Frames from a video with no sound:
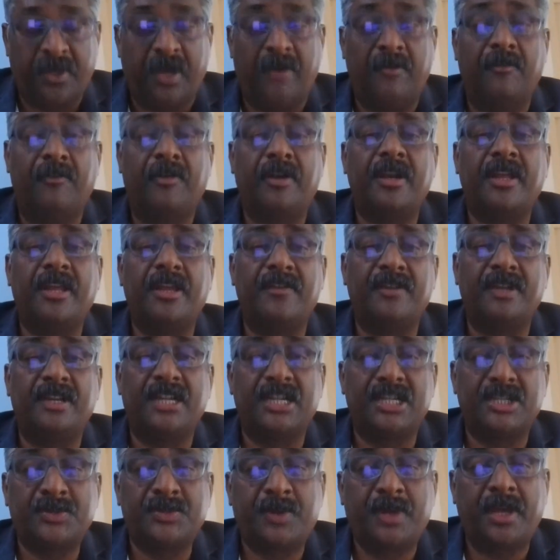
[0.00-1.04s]
However, even
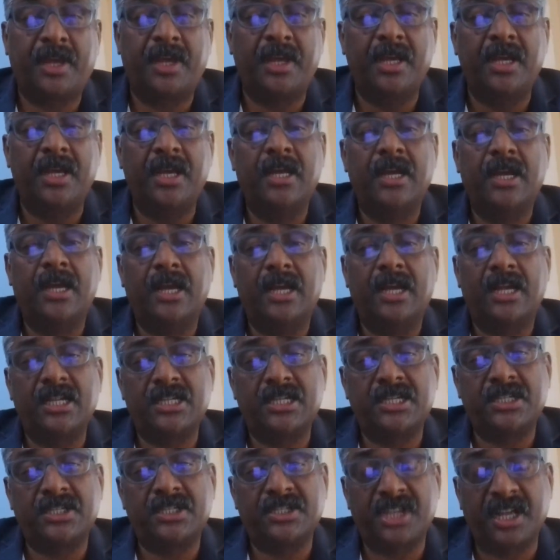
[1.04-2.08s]
SBA
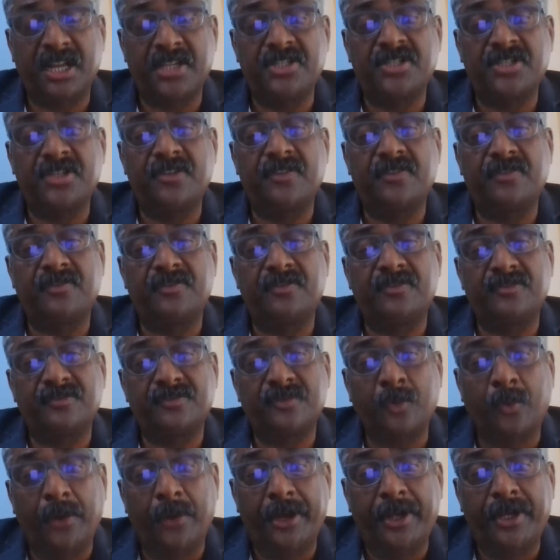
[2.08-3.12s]
has chance of
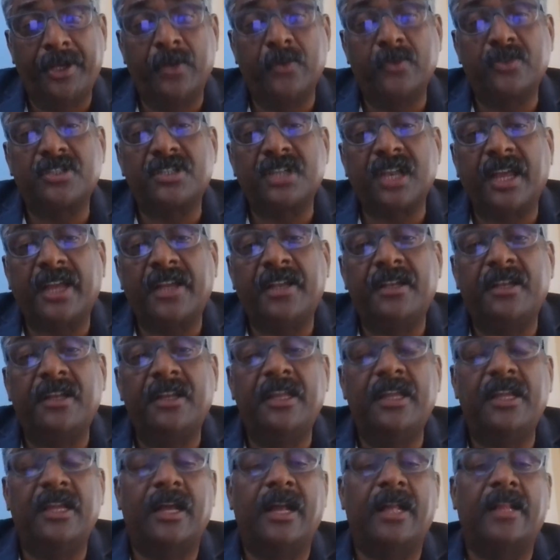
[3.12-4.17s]
going down
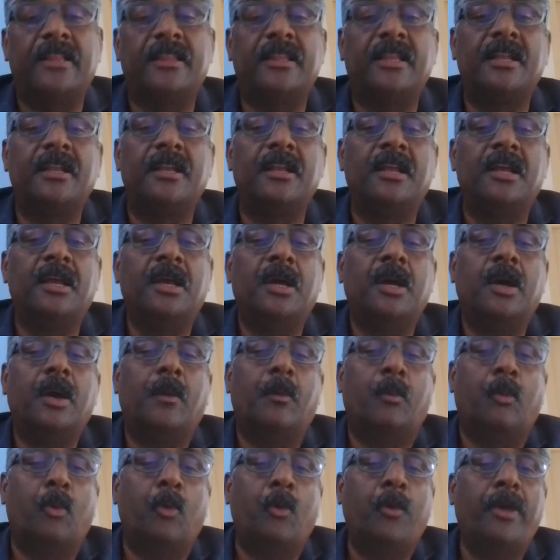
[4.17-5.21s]
slightly and then
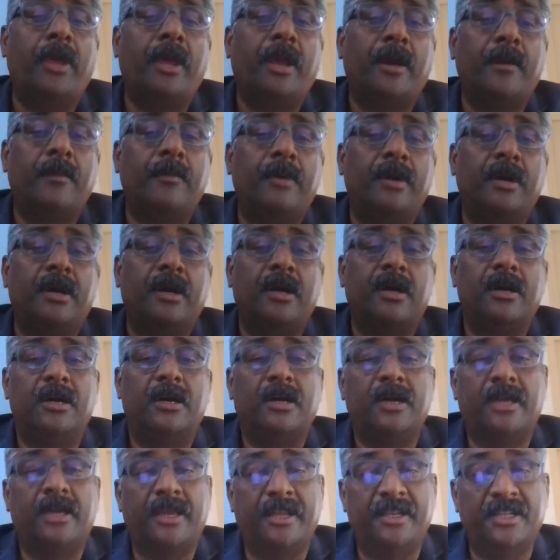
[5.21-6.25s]
moving up
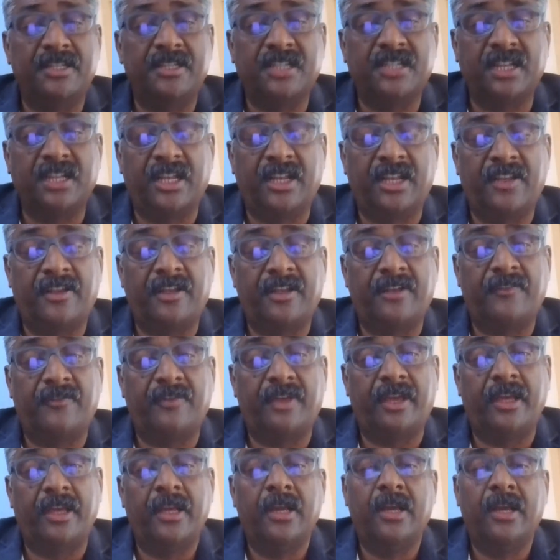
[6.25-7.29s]
in a significant
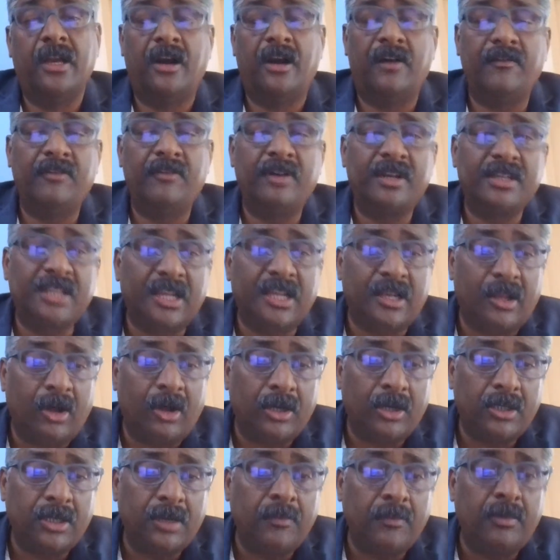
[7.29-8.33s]
way. However, the
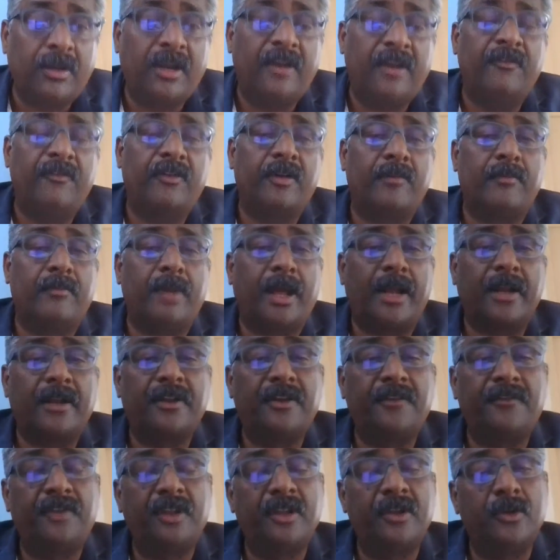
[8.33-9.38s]
long-term trend for Bank
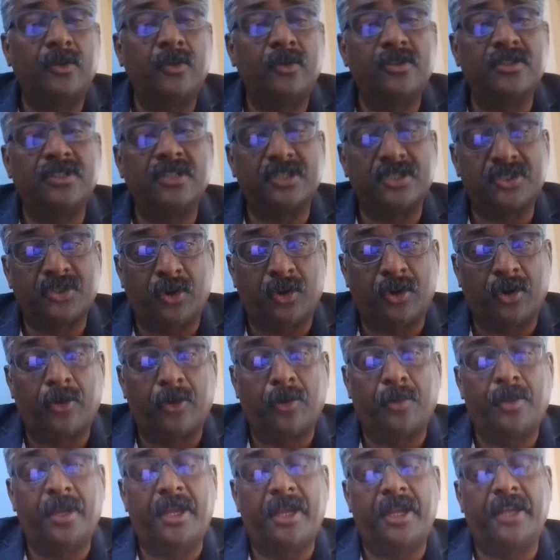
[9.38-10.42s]
Nifty looks strong
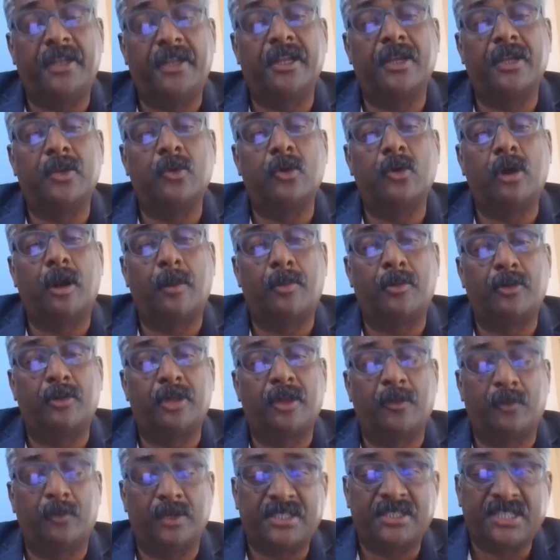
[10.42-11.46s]
to me. It can go up to
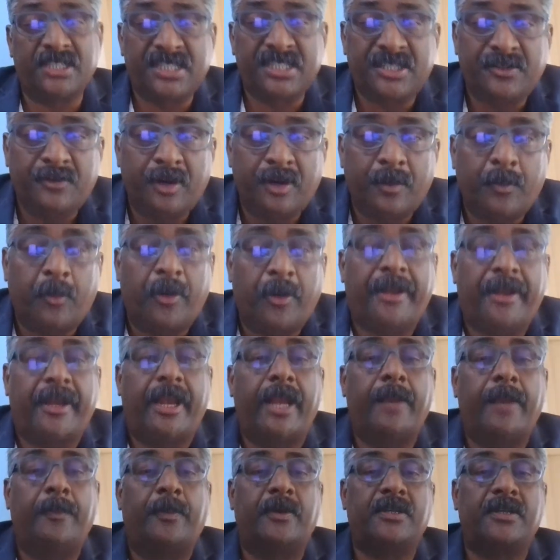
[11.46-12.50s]
the
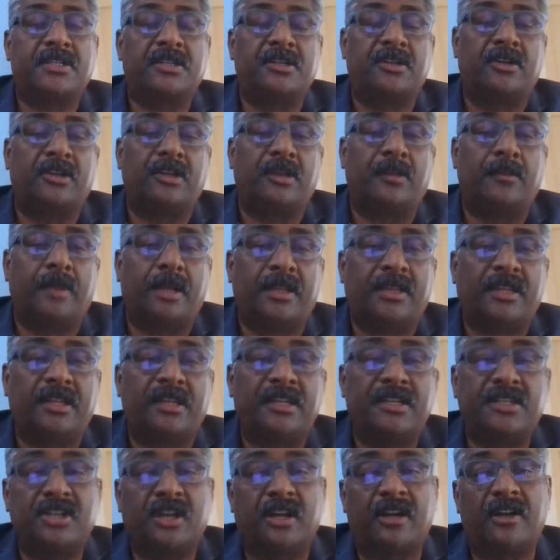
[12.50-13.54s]
161.8% on the
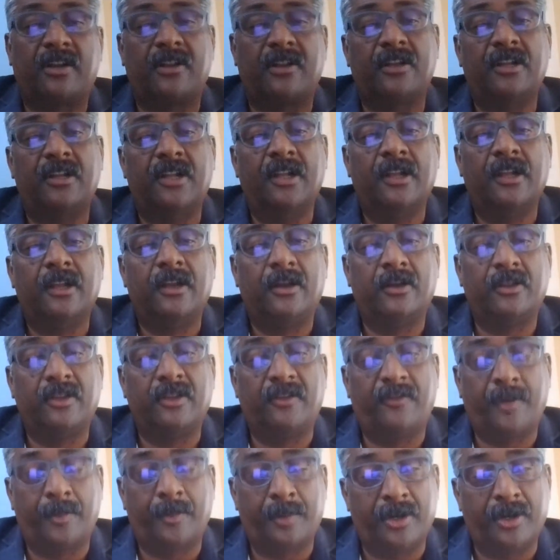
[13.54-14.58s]
monthly chart on
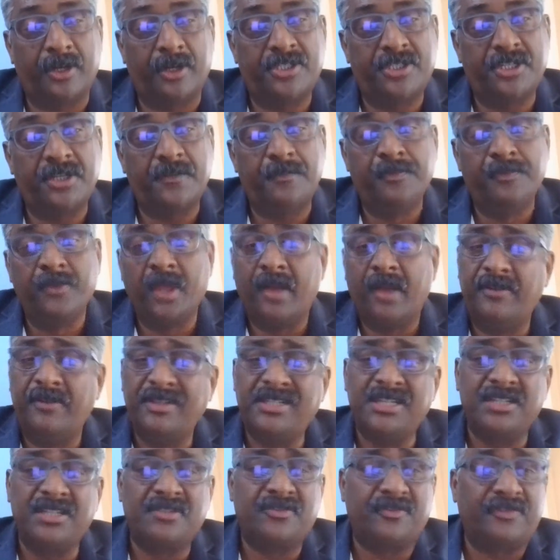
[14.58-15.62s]
the Fibonacci,
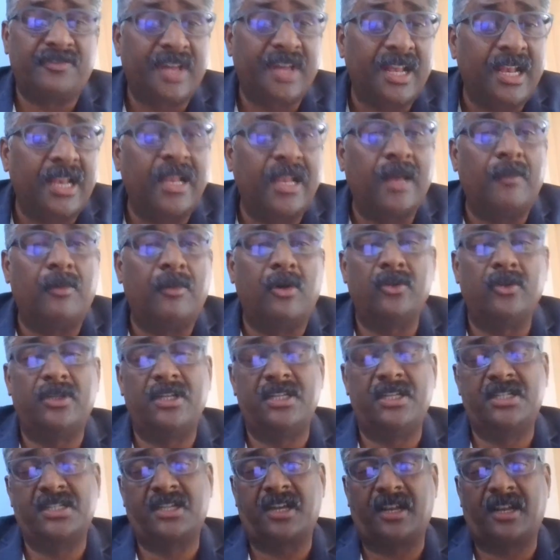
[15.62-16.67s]
which is well above
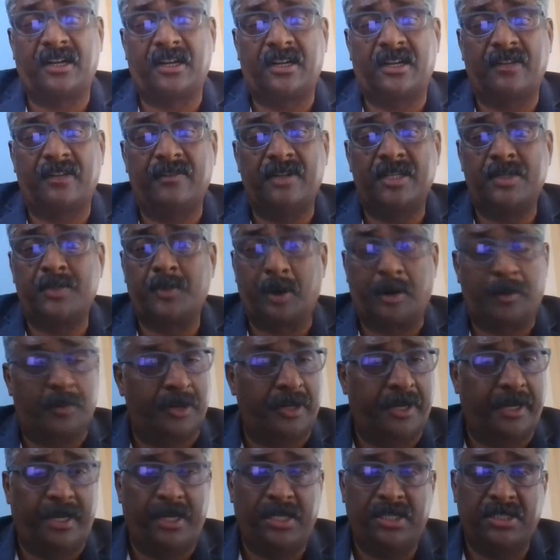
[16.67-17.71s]
these current levels.
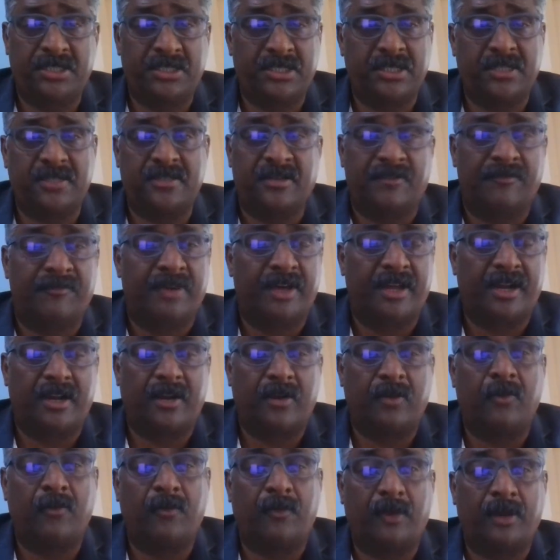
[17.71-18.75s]
Probably it is somewhere
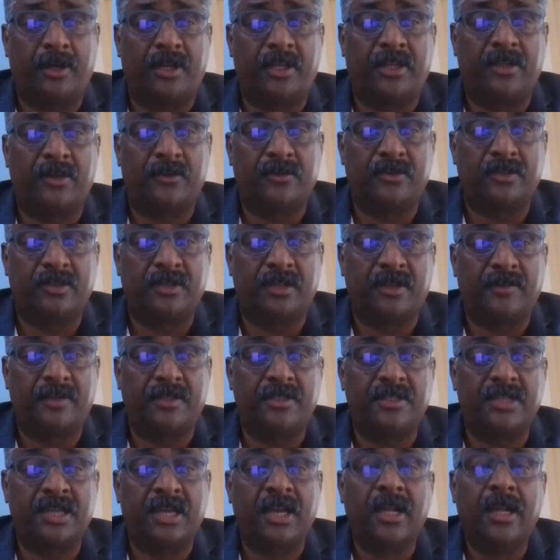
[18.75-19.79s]
around 40,000
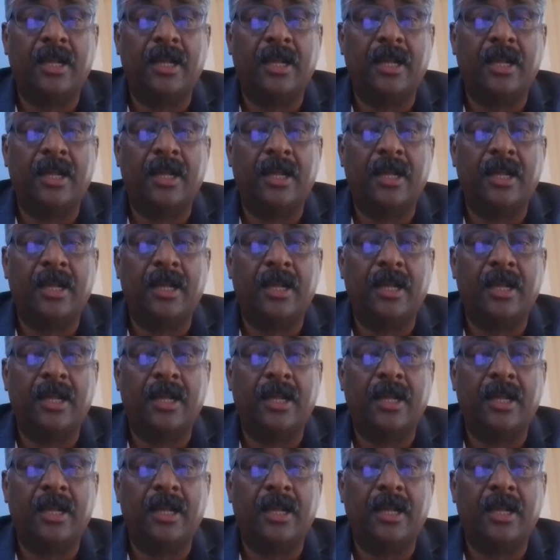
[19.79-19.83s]
levels.